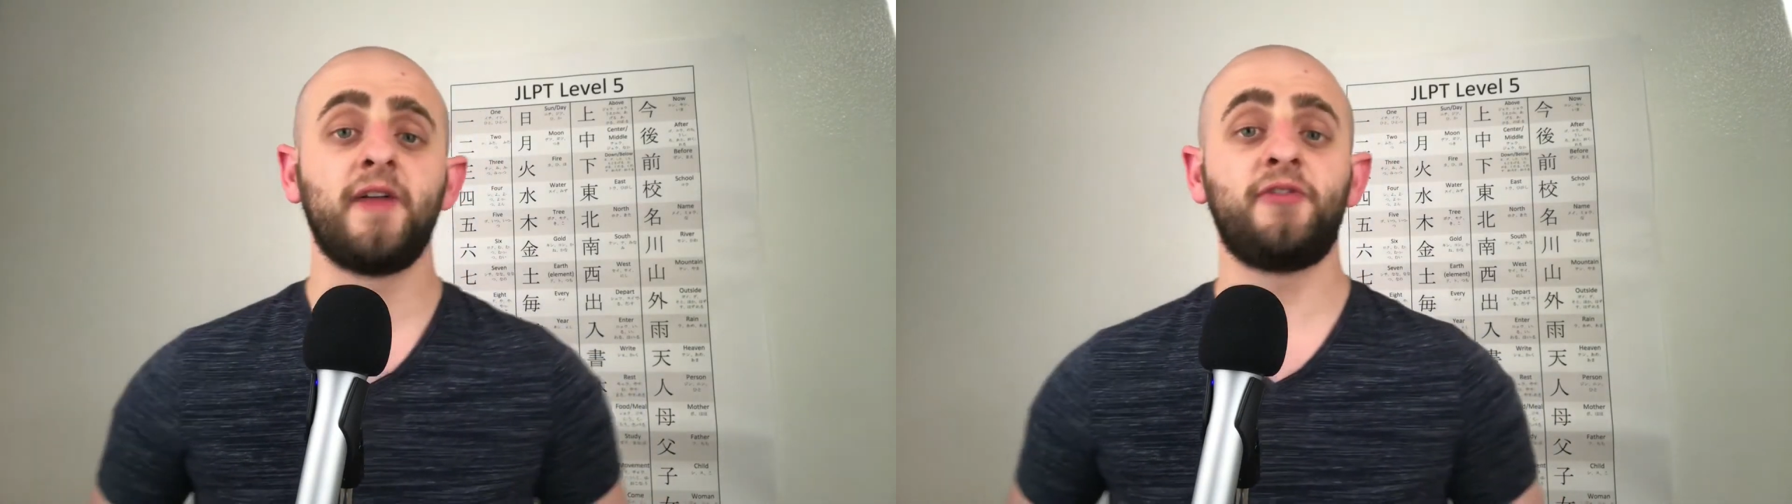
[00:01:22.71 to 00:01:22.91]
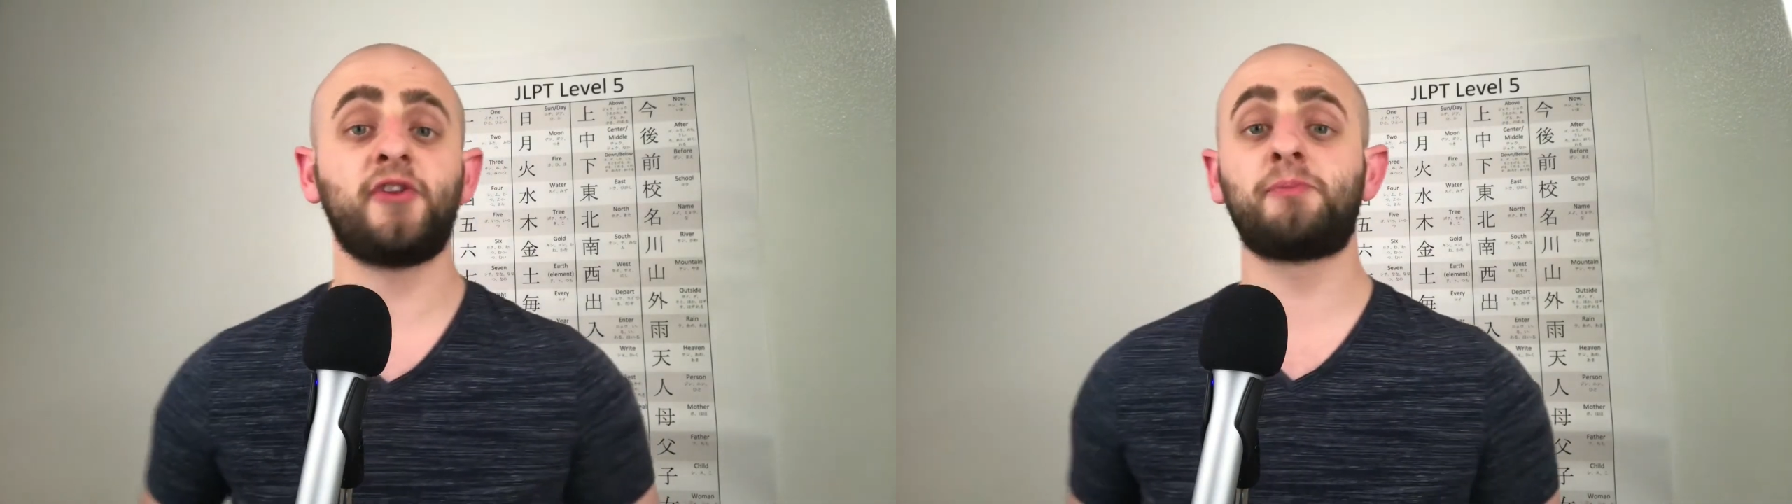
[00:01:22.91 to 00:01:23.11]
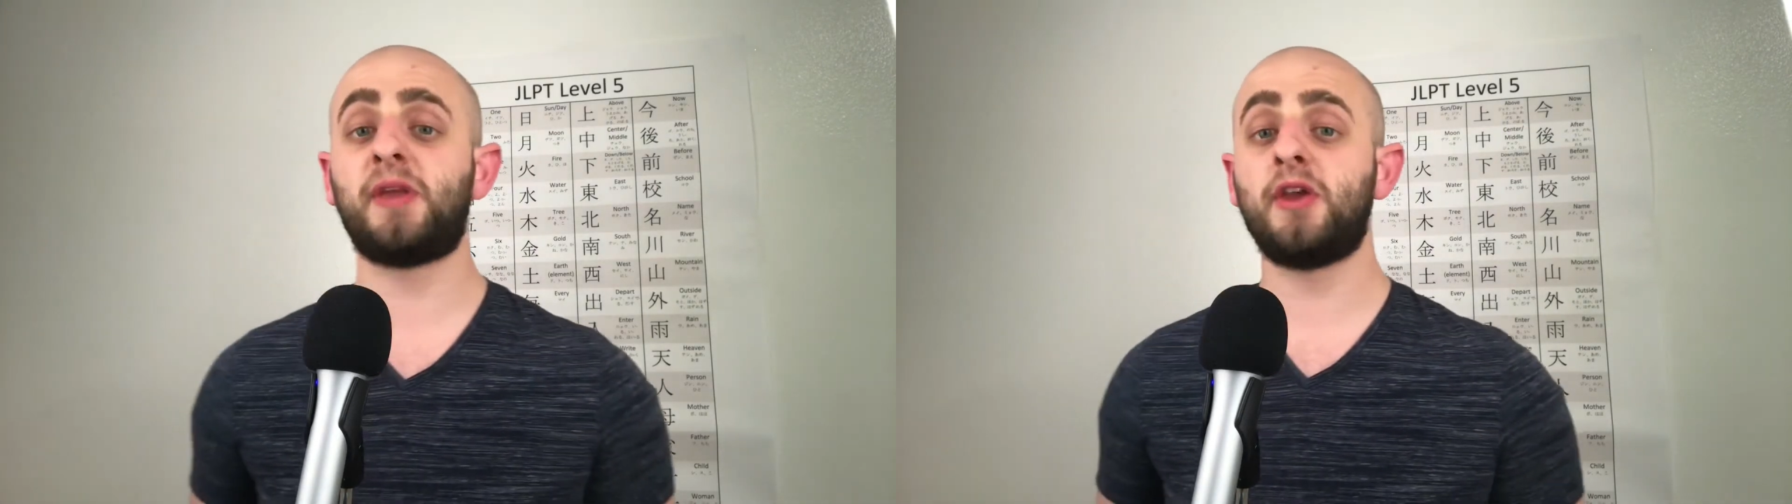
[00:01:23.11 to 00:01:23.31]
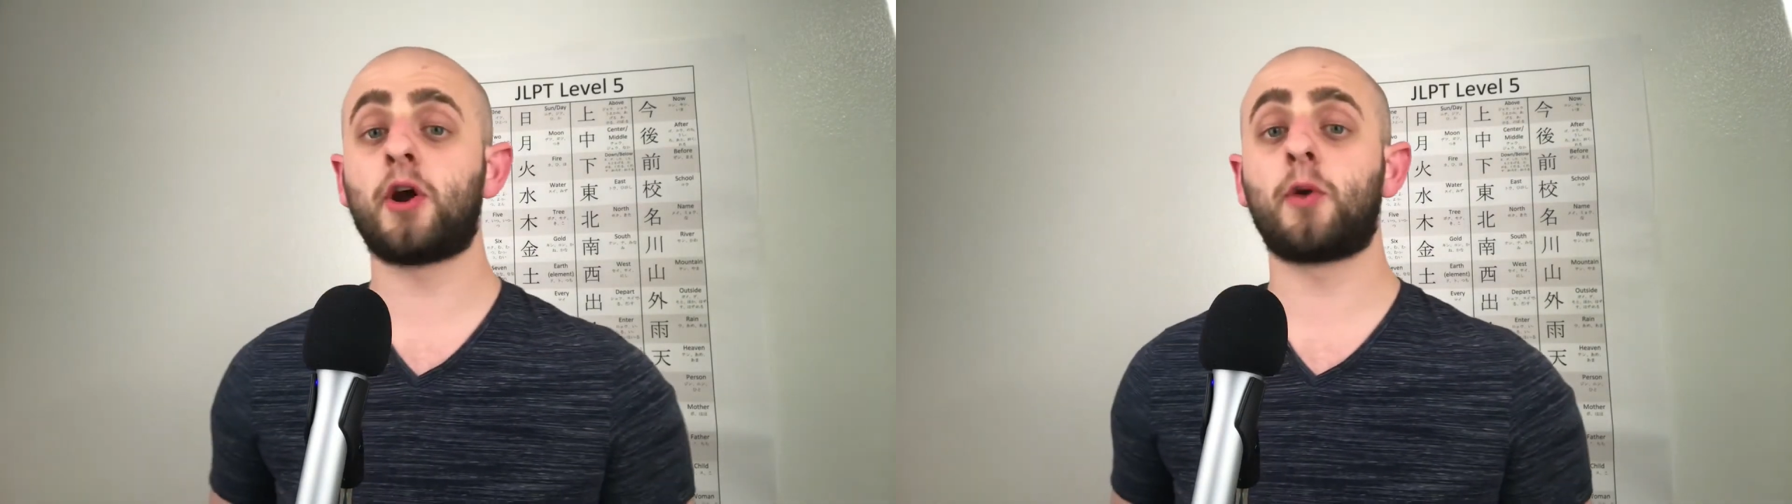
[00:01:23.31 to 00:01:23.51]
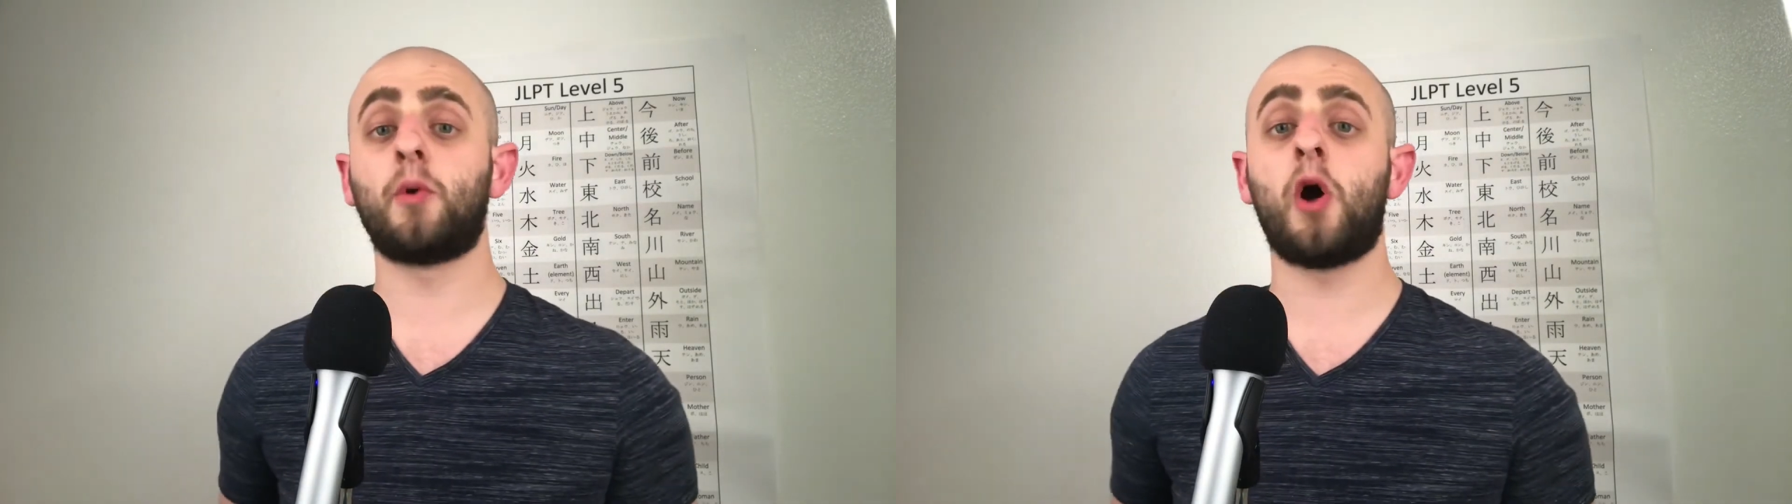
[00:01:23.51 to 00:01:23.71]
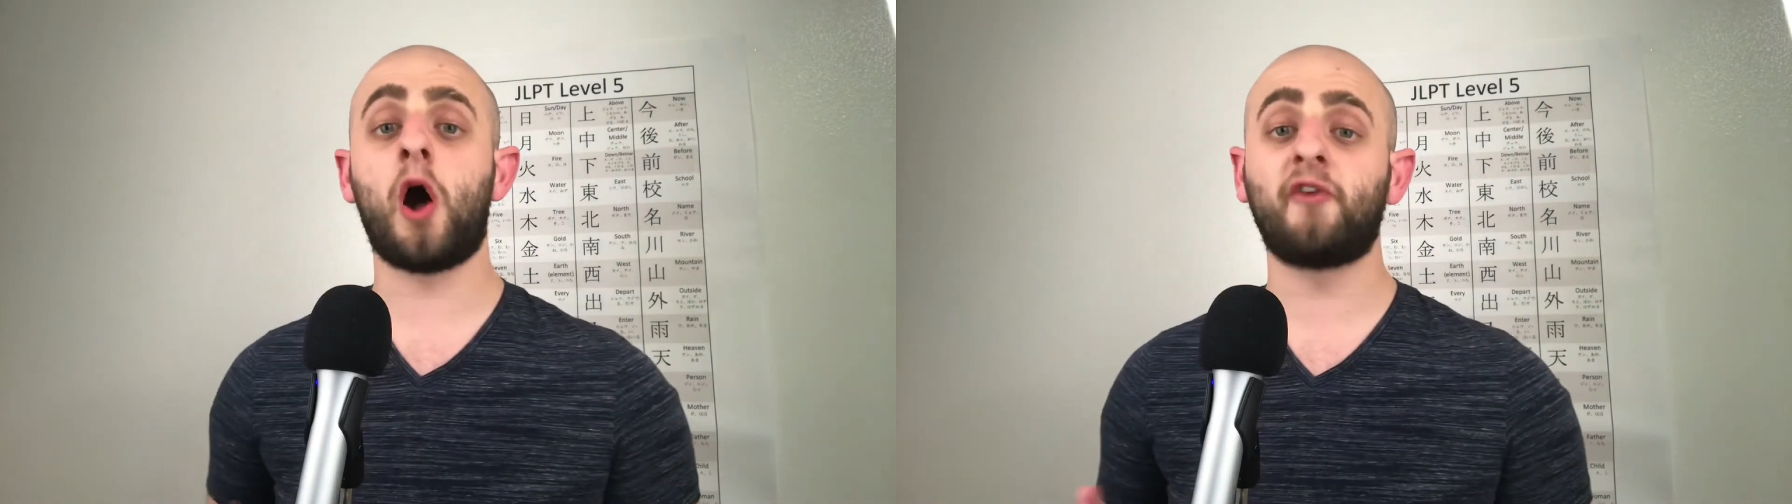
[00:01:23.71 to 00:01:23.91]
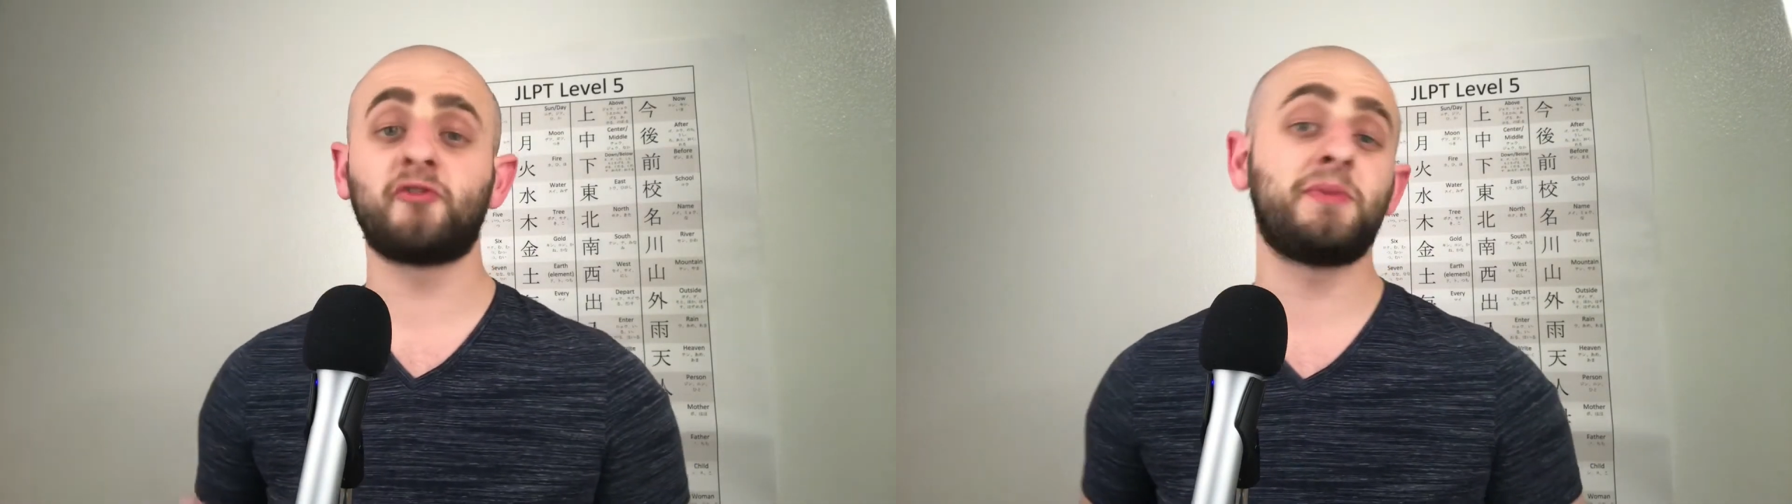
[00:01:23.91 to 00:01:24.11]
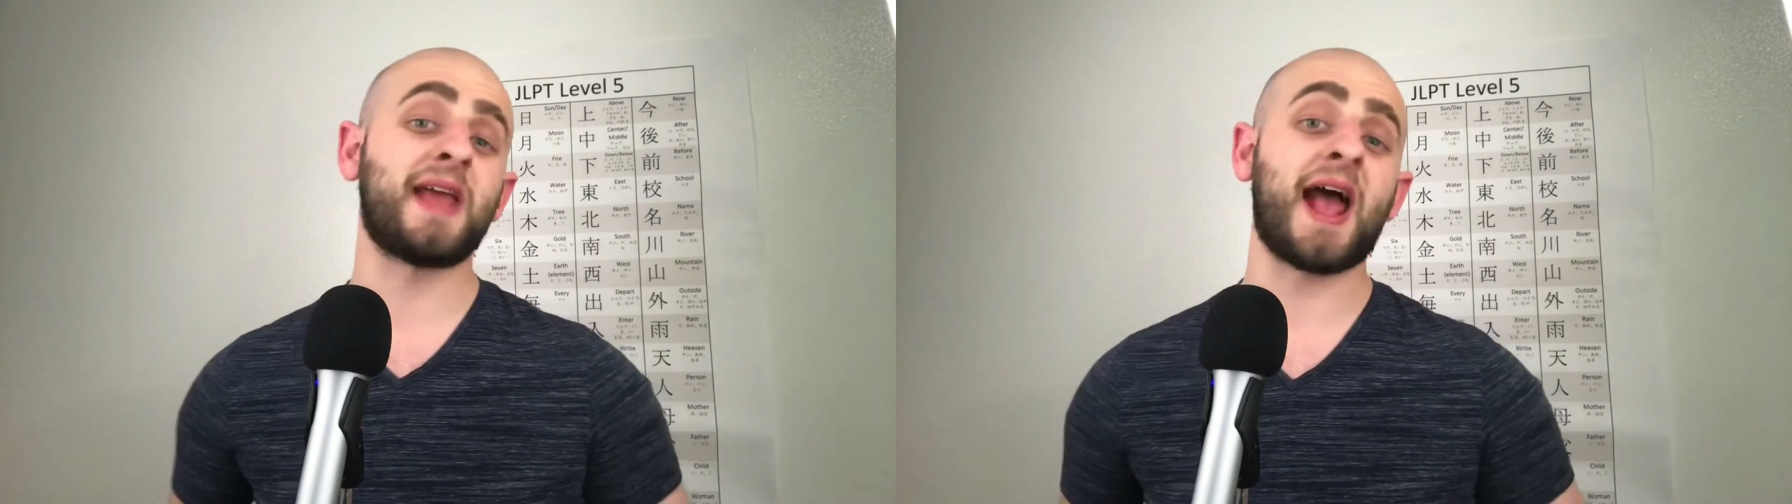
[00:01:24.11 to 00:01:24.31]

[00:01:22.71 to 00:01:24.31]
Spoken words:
This PR will often be